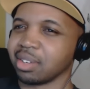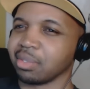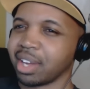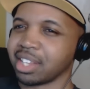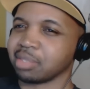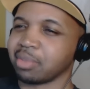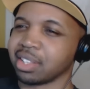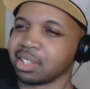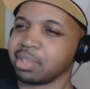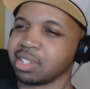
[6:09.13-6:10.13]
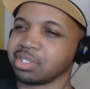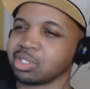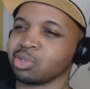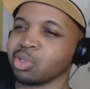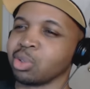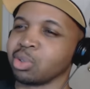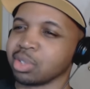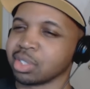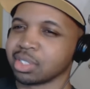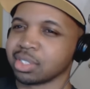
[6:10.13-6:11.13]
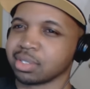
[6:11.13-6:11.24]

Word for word: And Ray's about to be screwed.